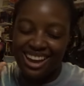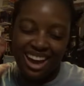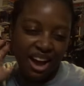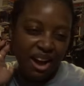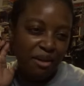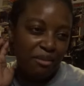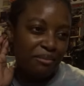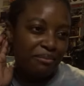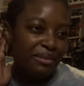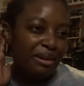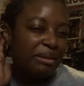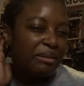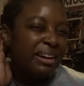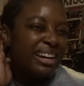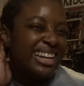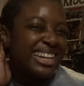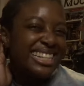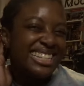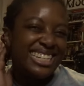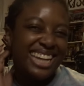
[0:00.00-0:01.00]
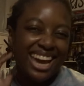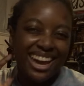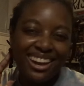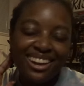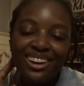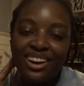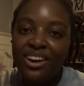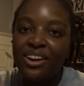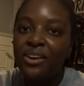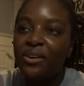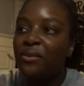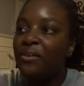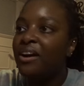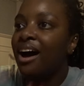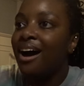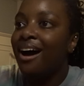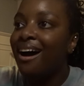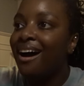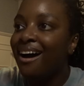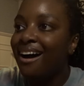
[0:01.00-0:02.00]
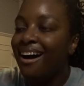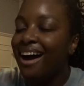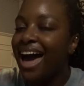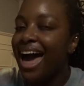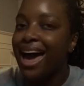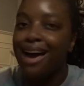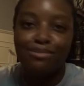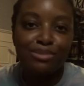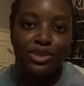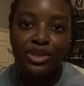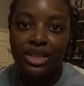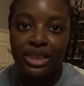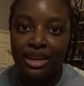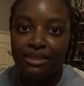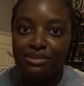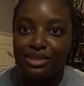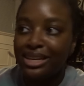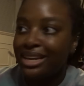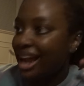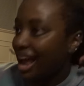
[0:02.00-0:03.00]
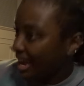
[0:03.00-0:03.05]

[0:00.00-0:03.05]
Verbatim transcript: um, about a day ago. Absolutely loved it.